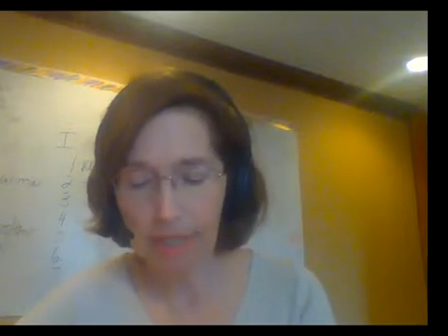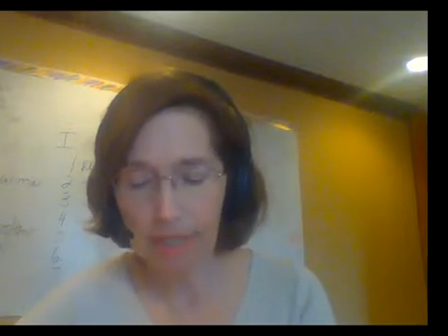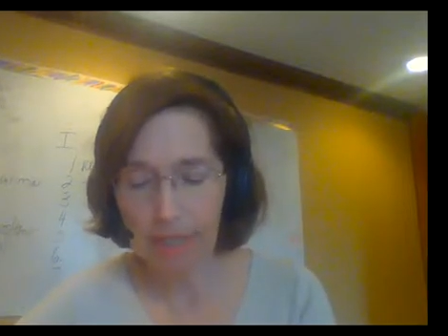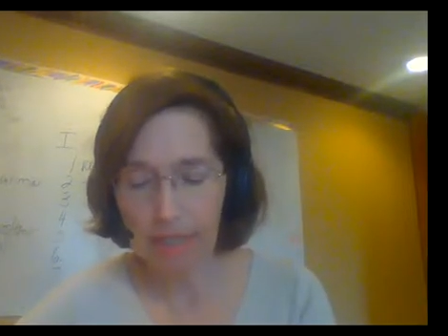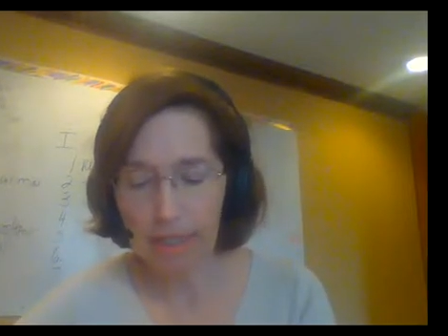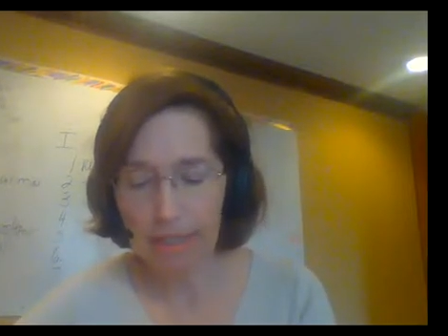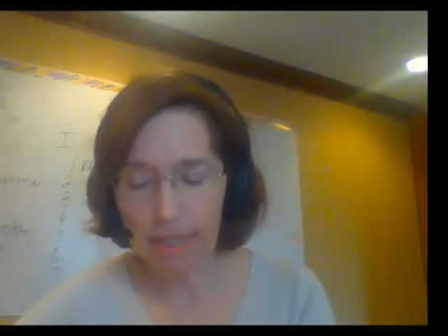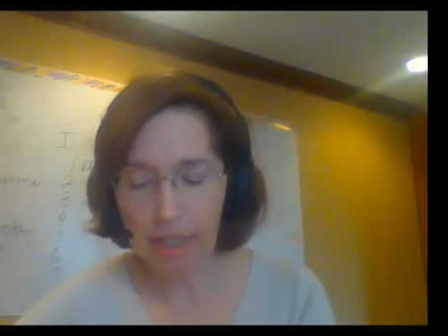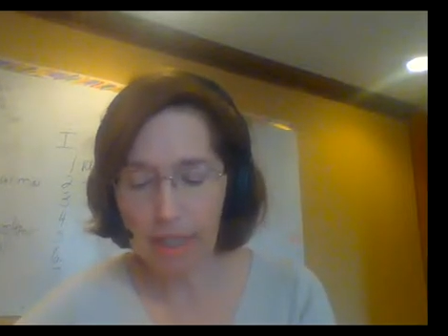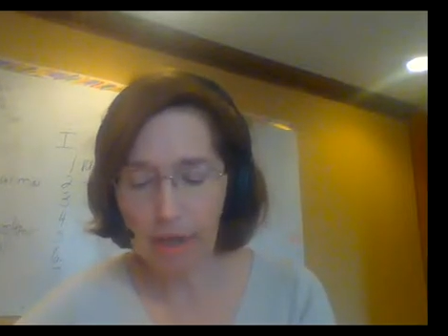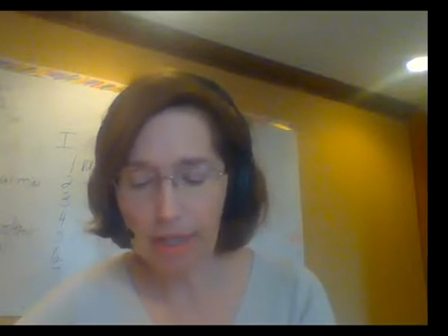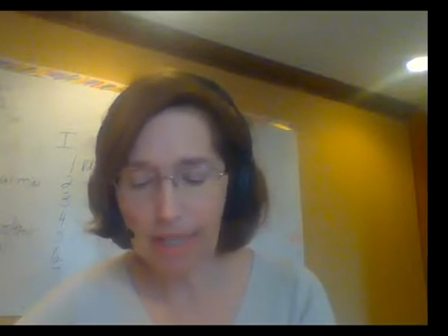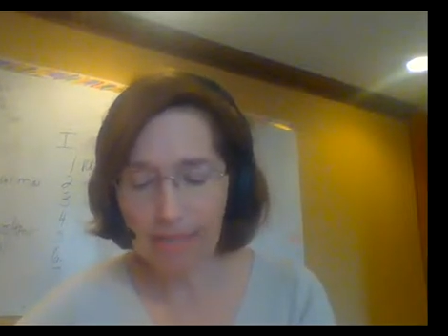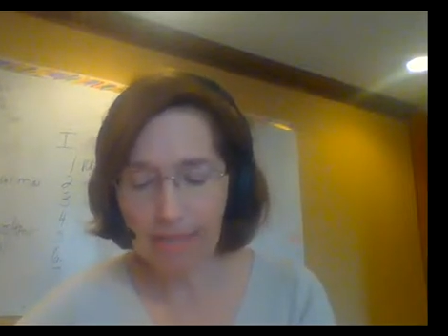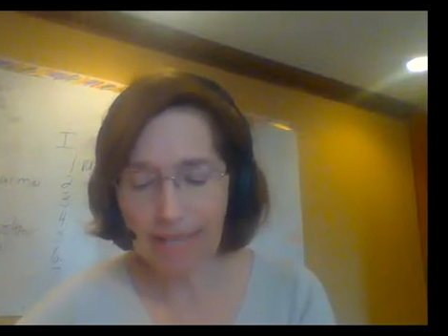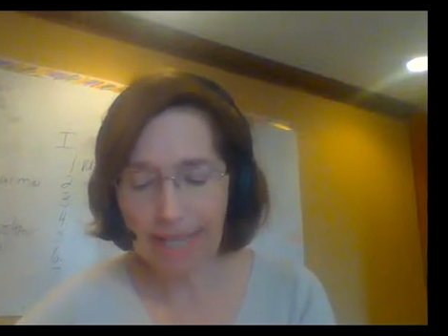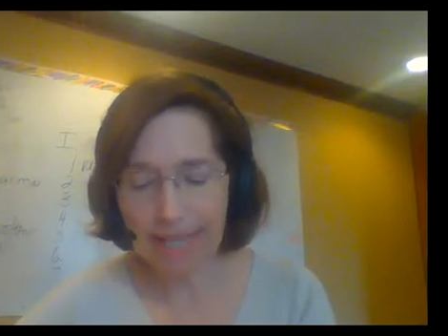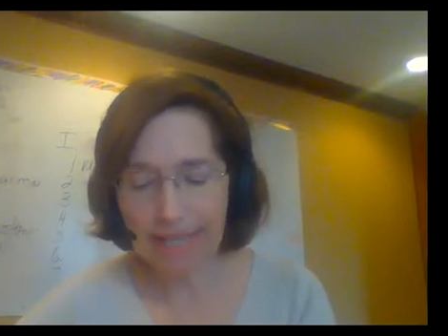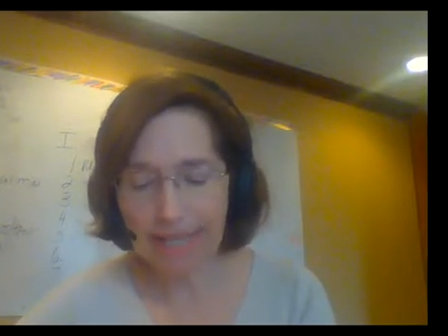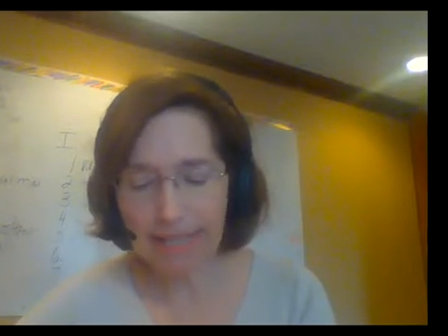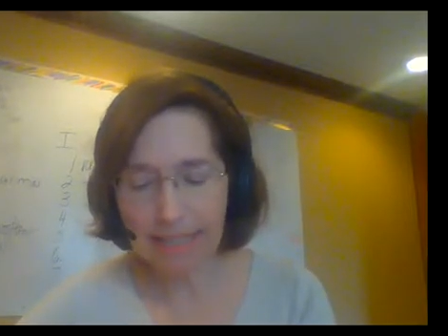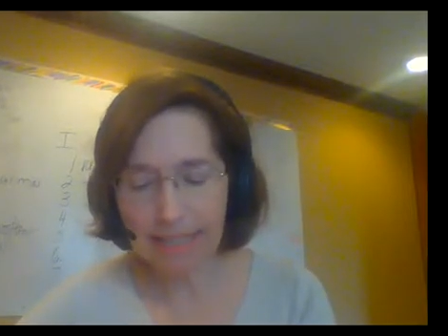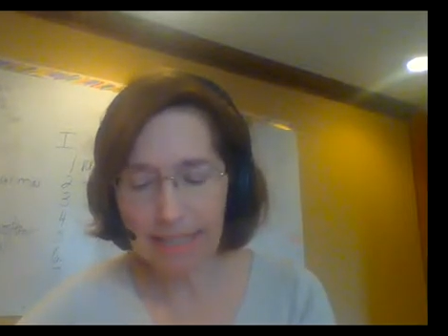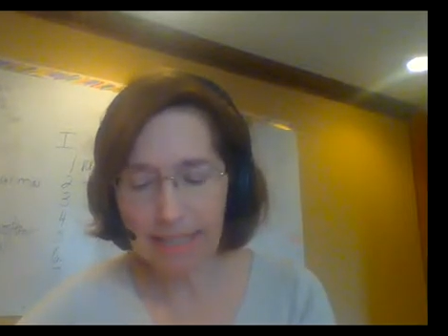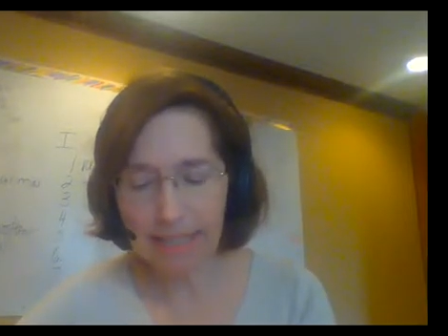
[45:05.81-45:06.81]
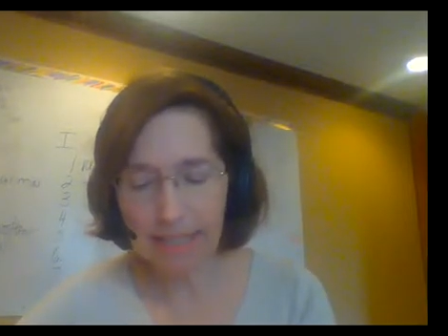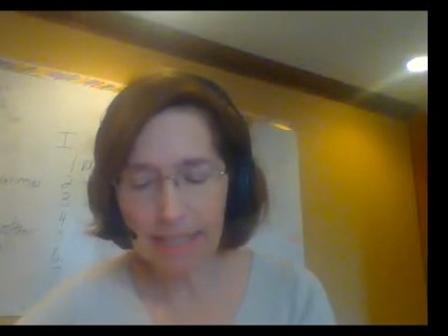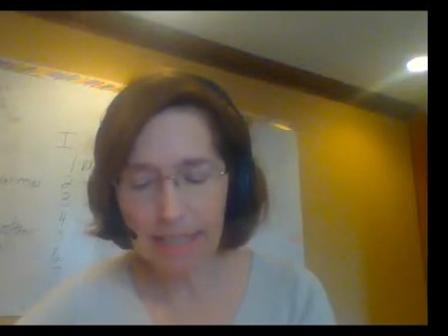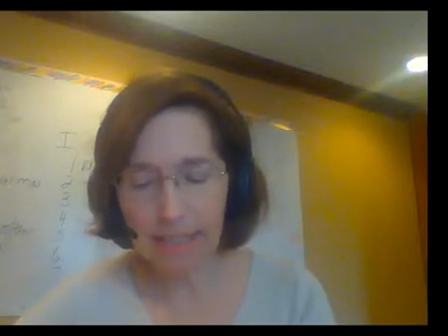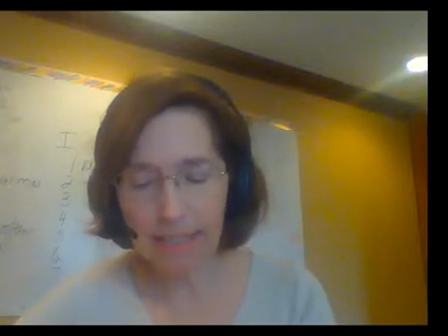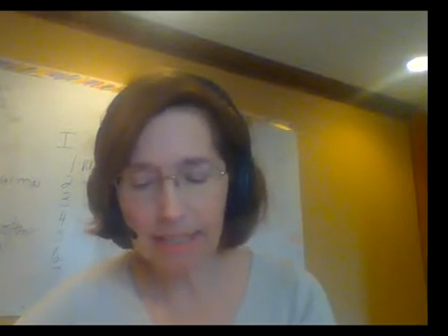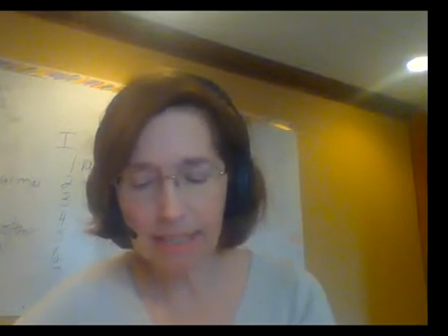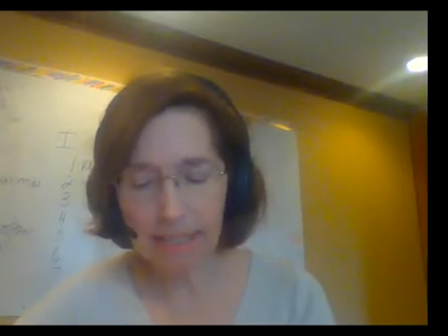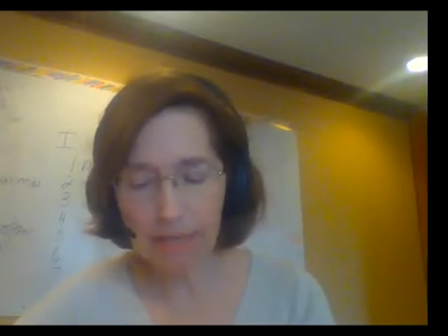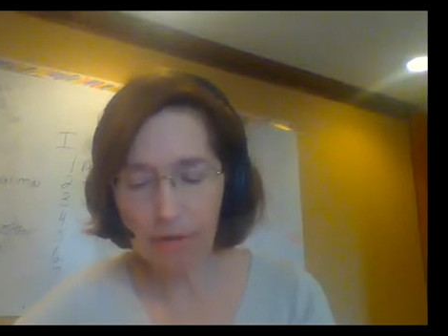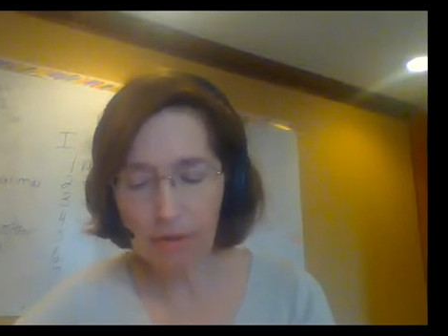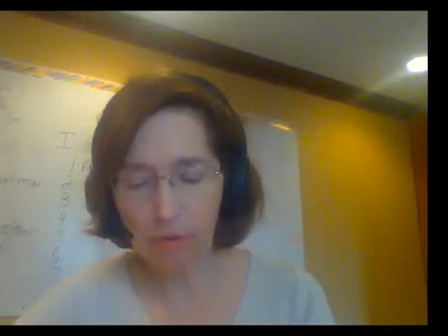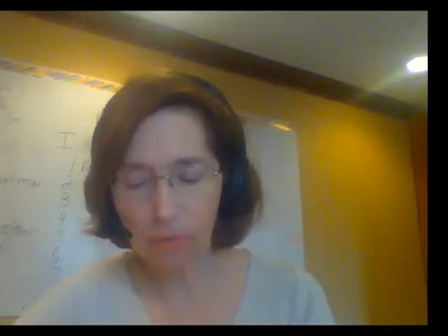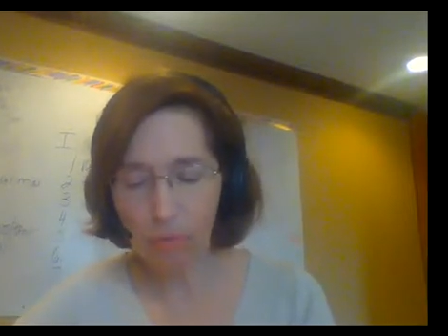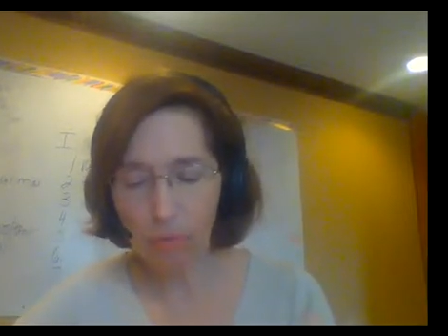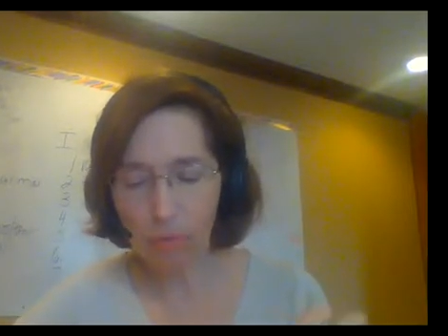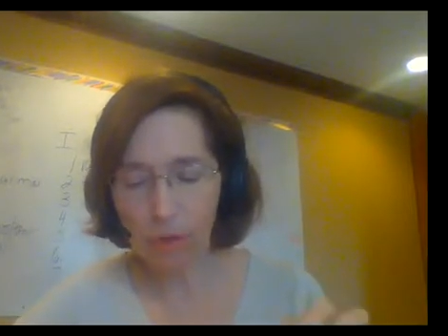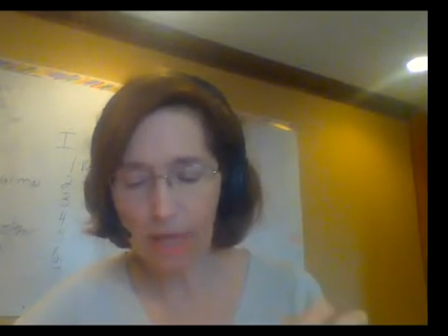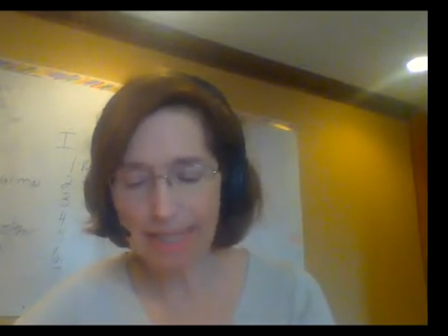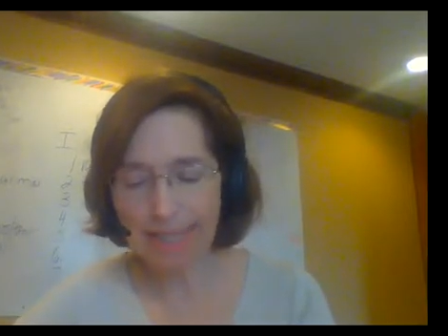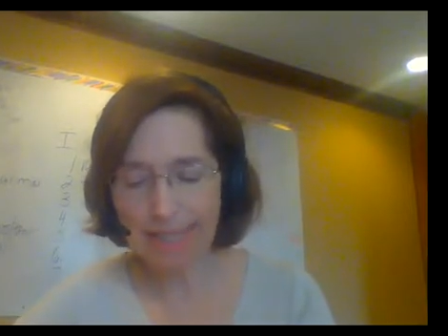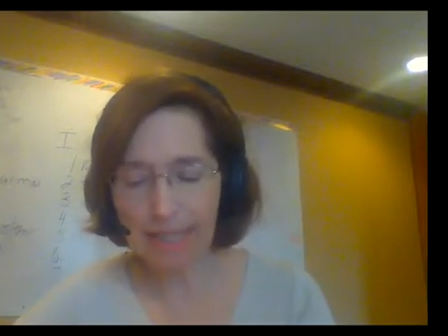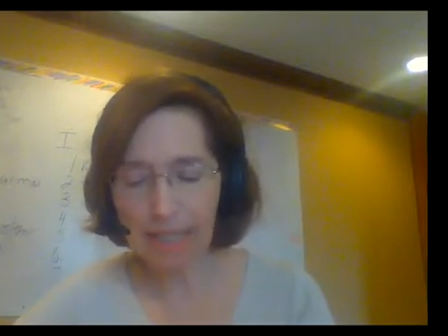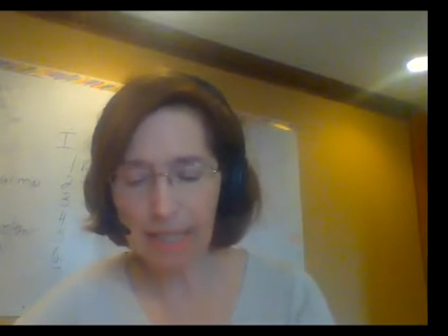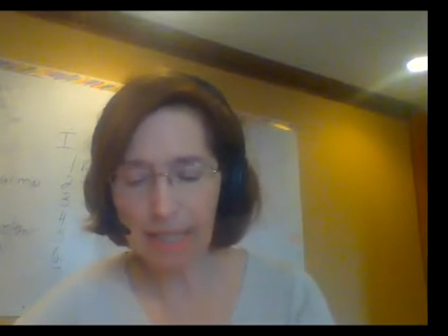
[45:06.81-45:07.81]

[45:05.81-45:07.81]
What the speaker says: So in that sentence, what's